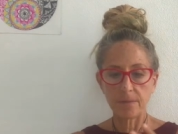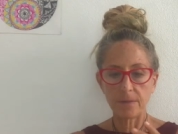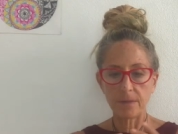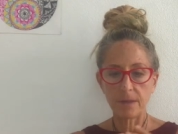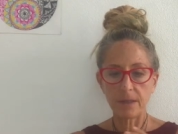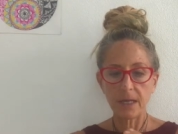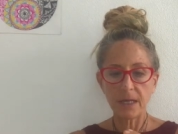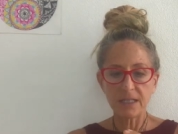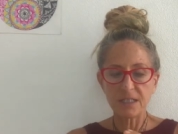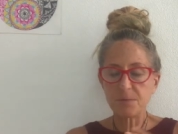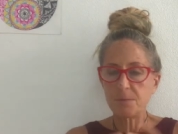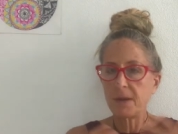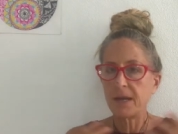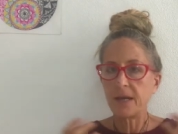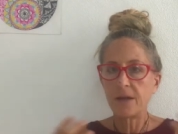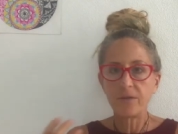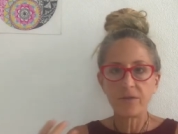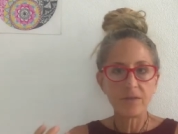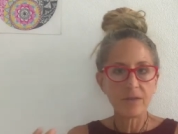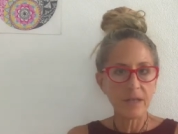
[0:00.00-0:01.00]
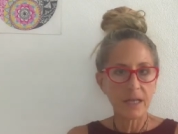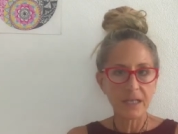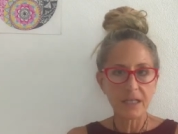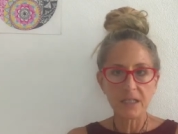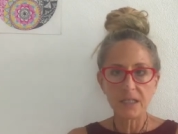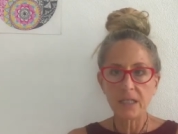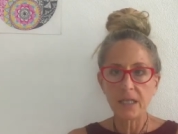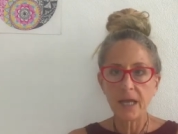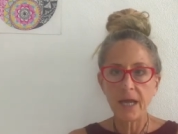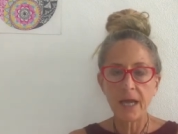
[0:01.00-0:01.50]
yeah, it's made of like
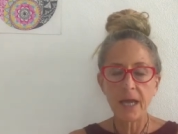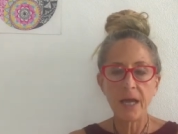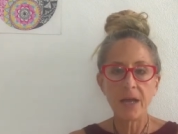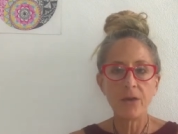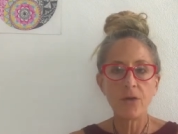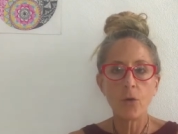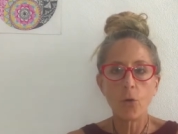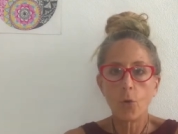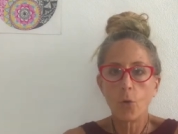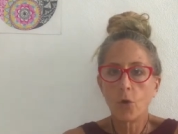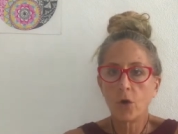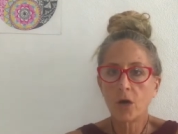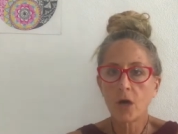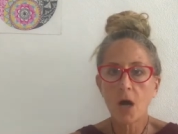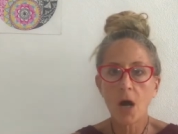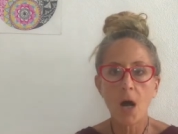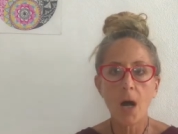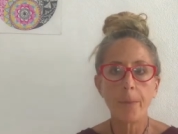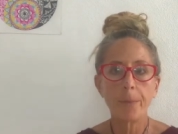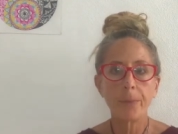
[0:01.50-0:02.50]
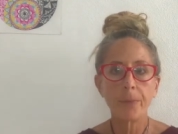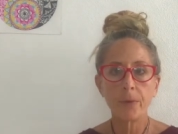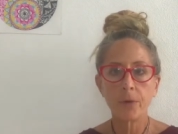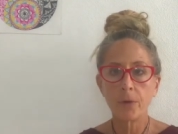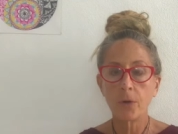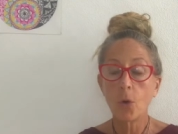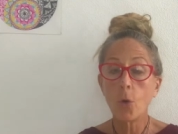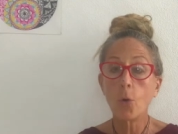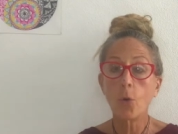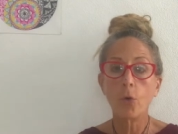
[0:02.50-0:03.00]
lead or
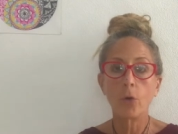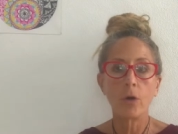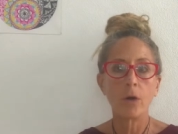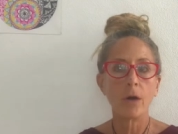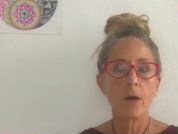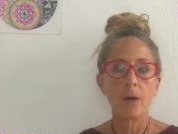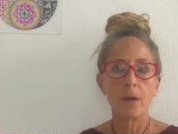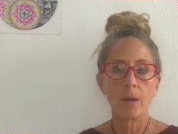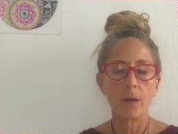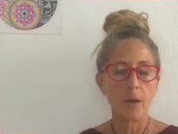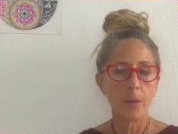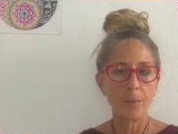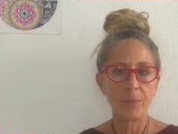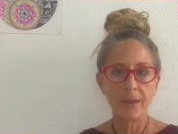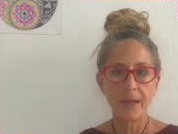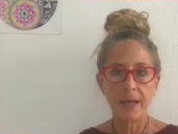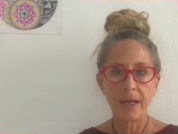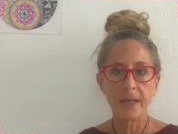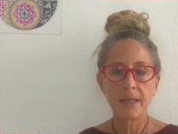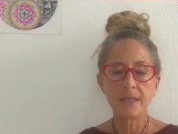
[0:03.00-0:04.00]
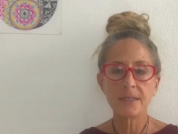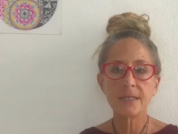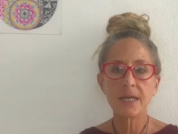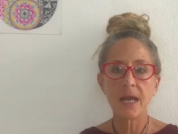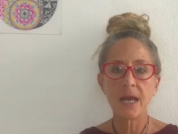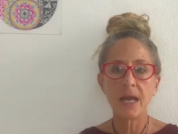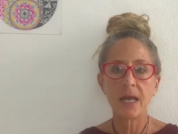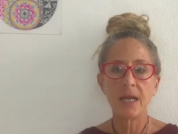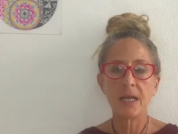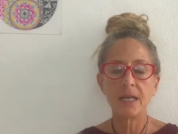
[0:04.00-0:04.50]
copper or a, a, blend,
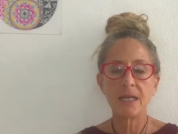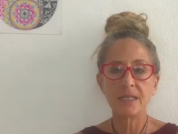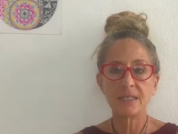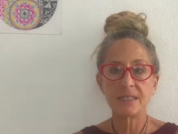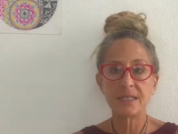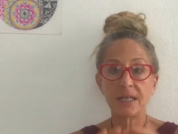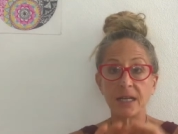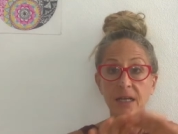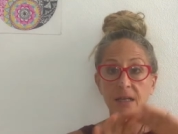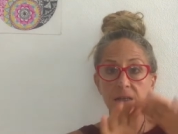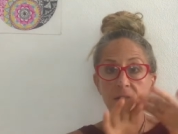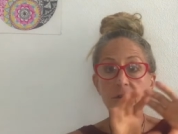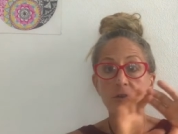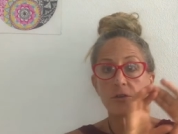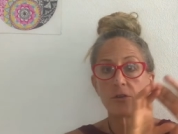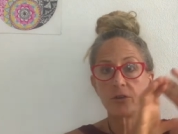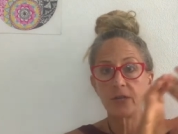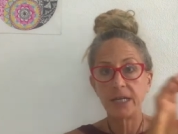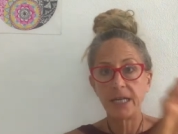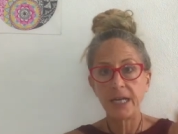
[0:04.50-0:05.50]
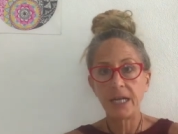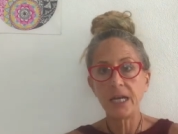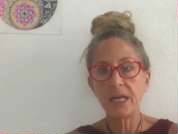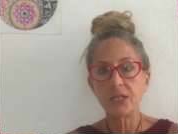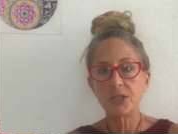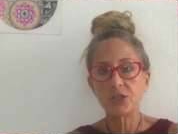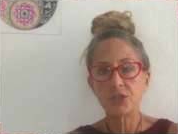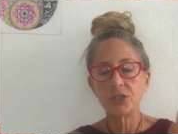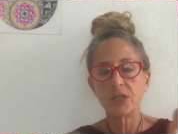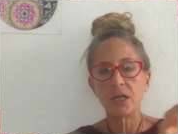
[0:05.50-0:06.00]
and it's like a literal
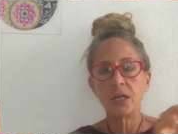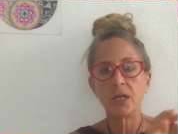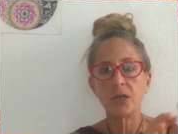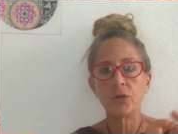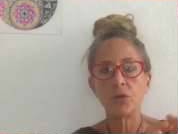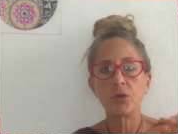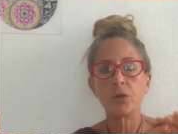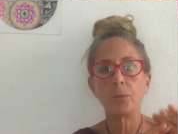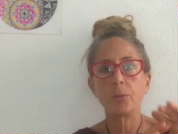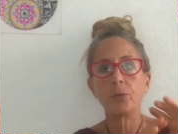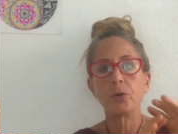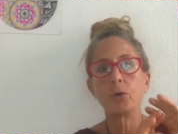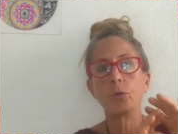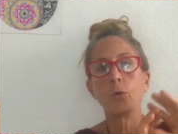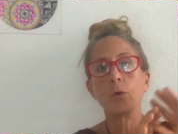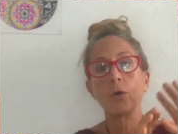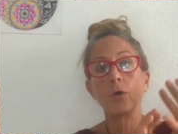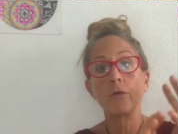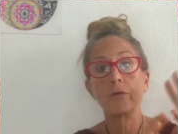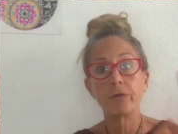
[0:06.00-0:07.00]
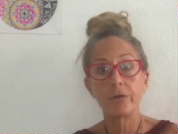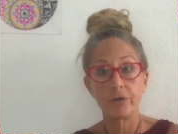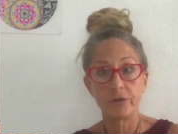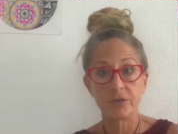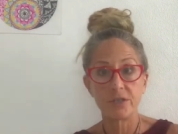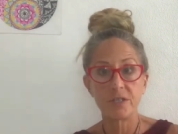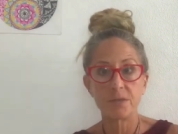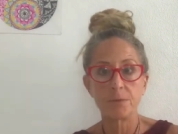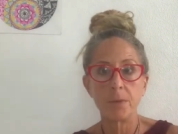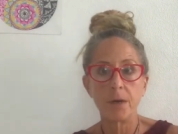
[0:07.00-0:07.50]
cage. And you can put one over your
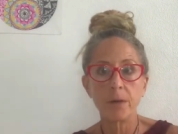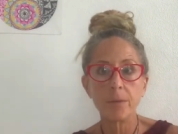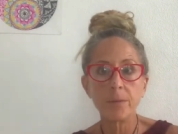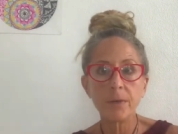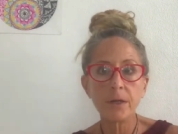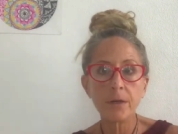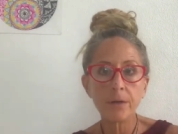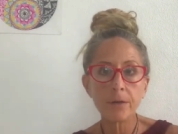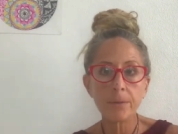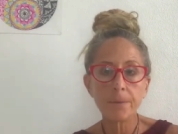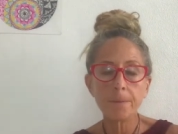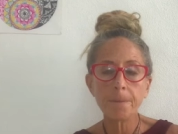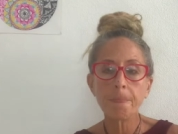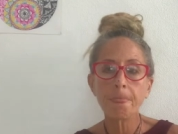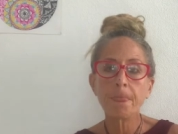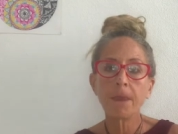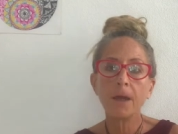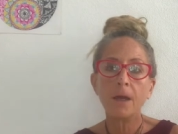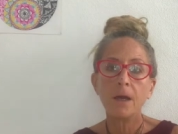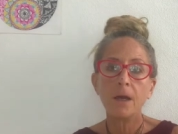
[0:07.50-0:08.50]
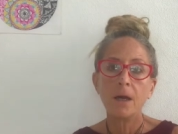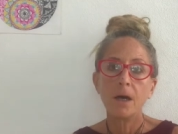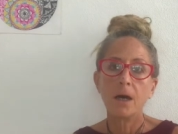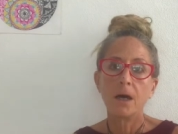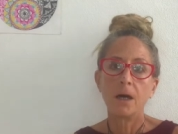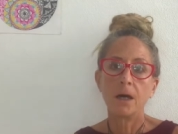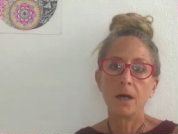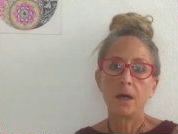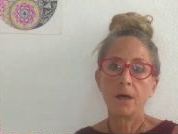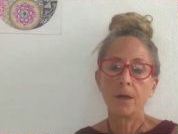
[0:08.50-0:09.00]
smart meter.
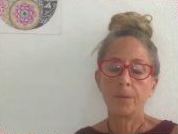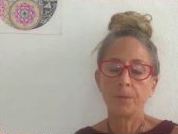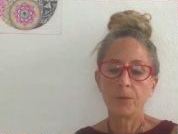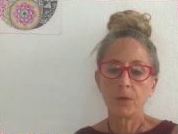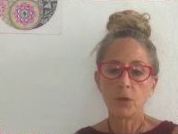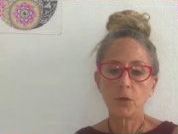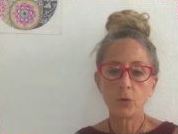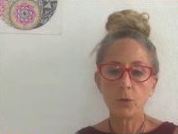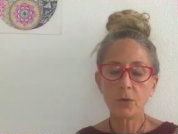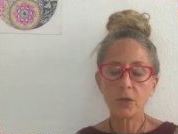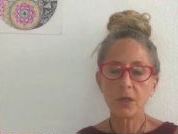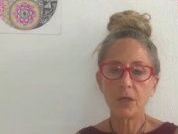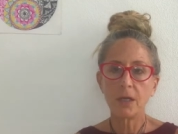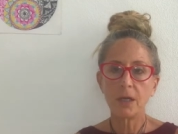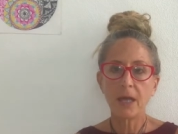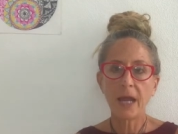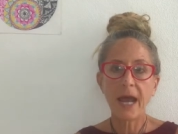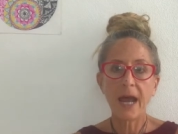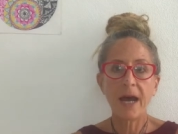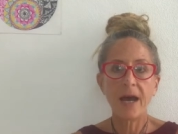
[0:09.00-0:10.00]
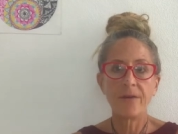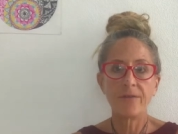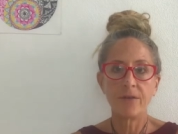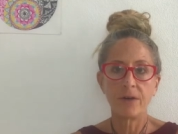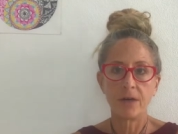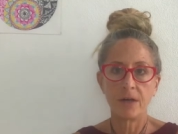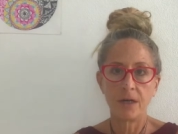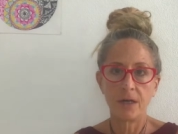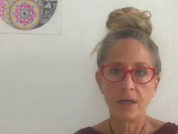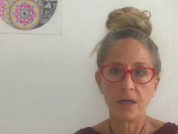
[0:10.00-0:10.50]
Um, you can have a,
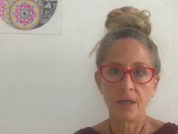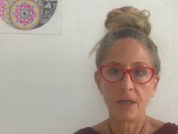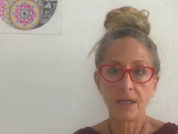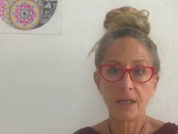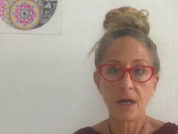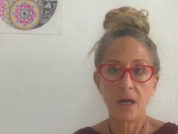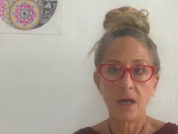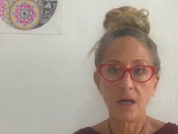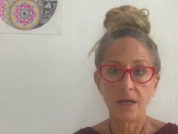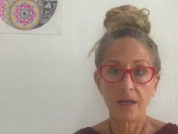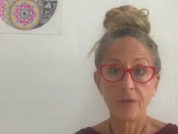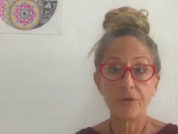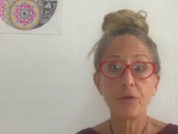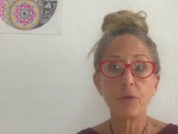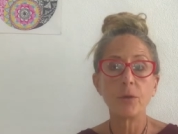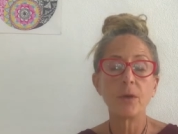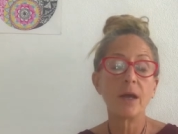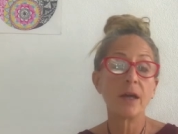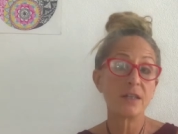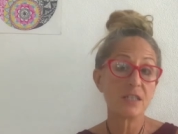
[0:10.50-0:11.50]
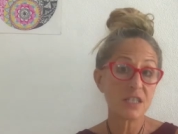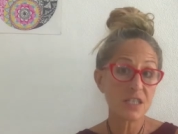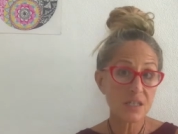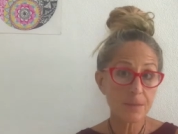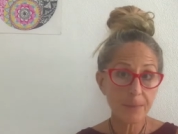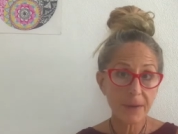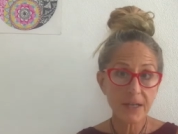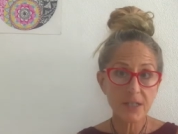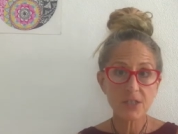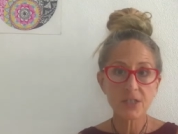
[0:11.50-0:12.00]
uh, if you,
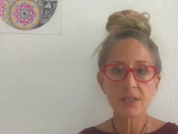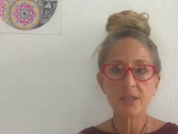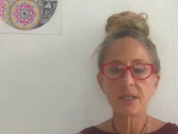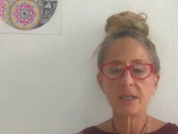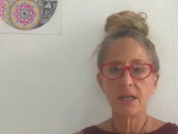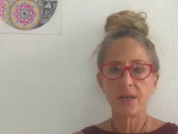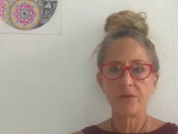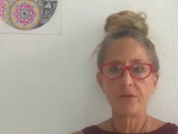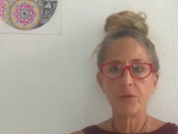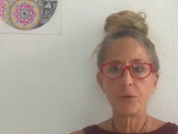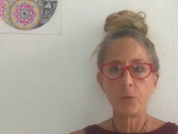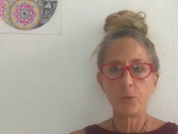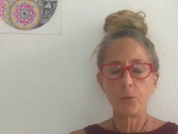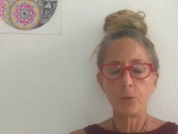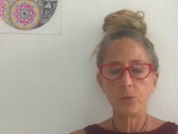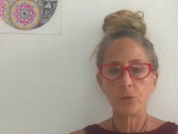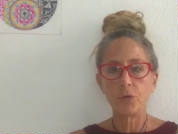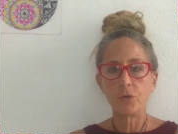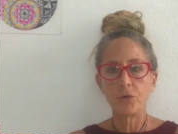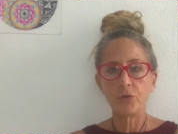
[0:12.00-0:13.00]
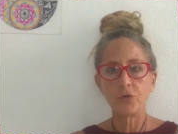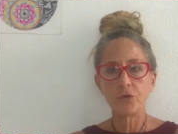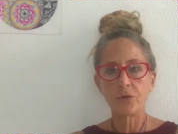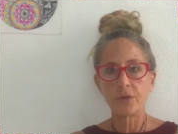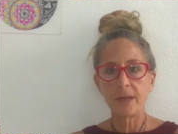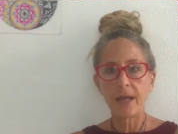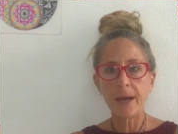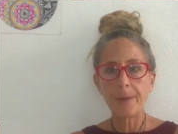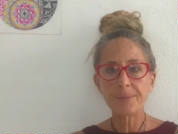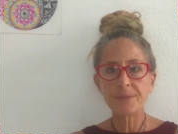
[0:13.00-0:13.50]
especially if you use your
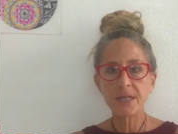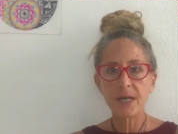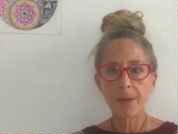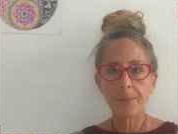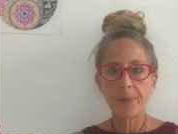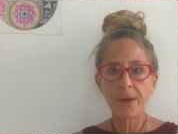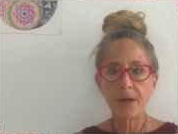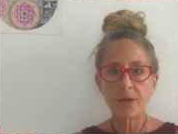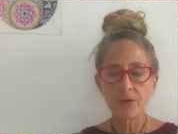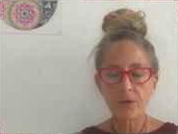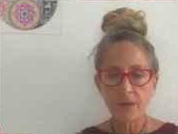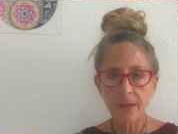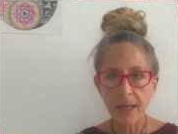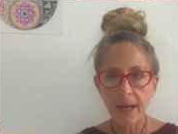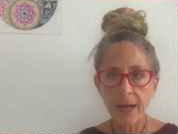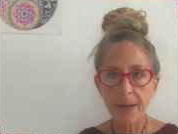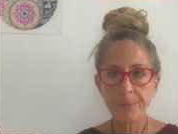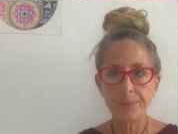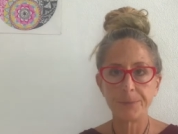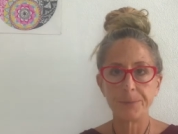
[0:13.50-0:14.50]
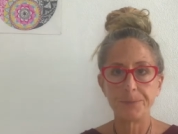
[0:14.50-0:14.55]
laptop on your lap,